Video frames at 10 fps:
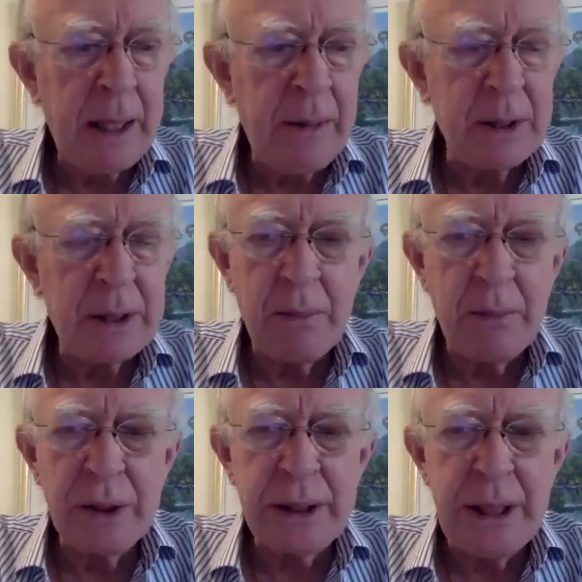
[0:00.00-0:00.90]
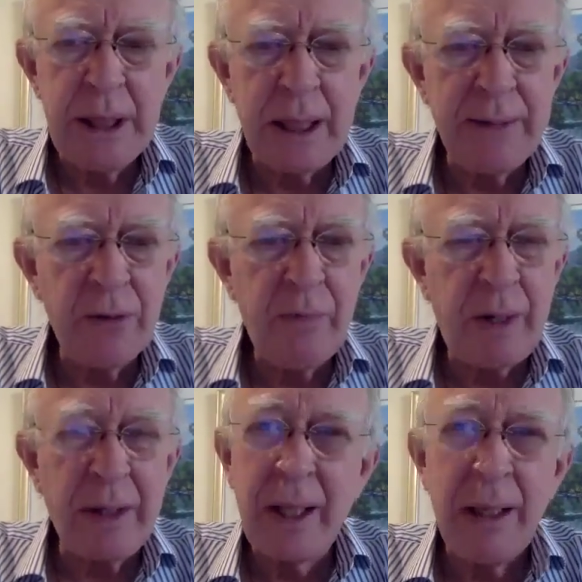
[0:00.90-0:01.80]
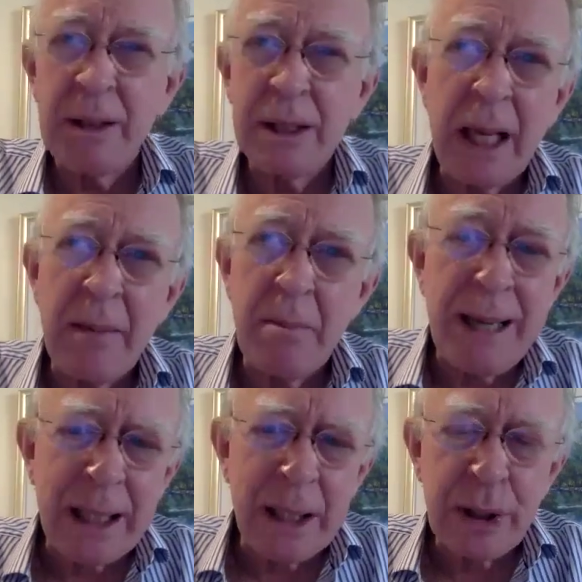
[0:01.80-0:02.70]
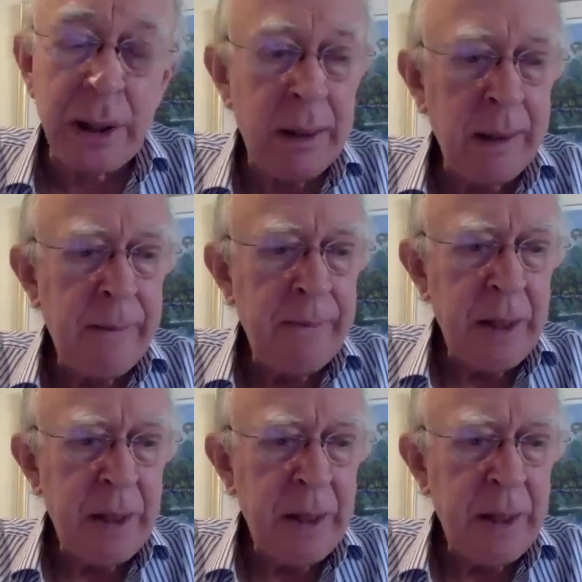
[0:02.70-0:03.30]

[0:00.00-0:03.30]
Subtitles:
He was at a more senior level. I think he was their manager,